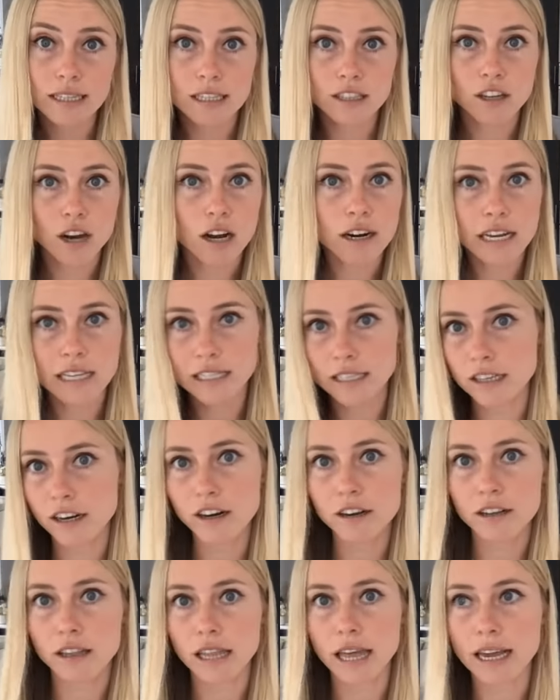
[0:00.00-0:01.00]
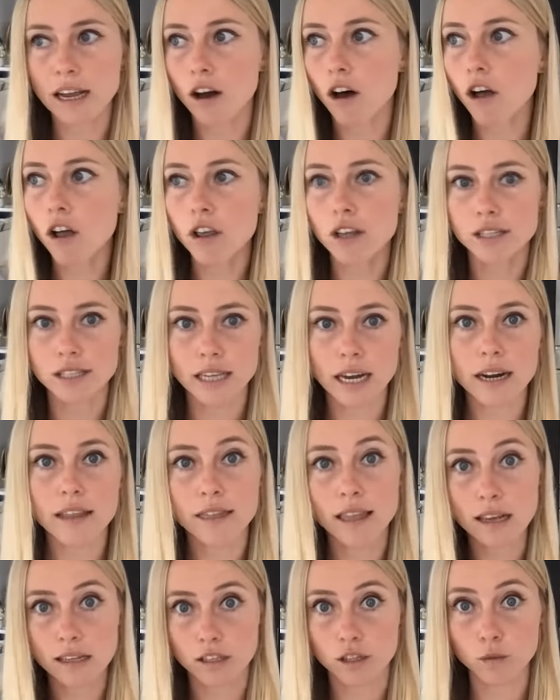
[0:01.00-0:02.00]
it's not necessarily like all of a sudden
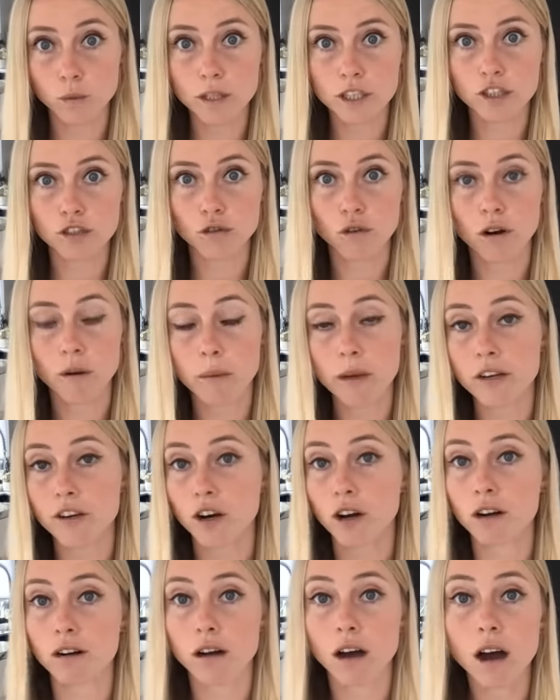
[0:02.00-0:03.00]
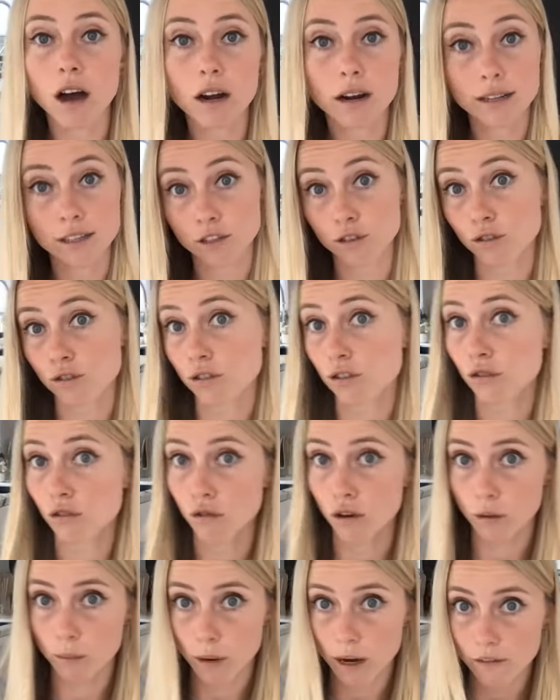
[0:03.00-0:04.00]
that switch is going to be turned on as soon as you
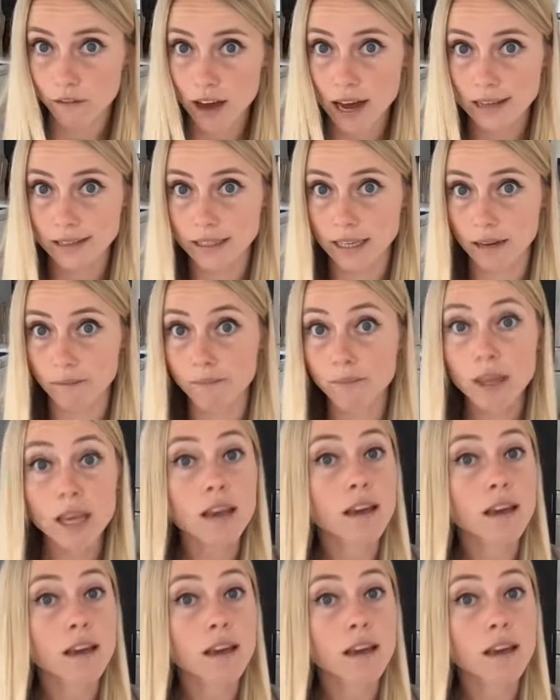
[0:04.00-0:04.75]
incorporate fasting.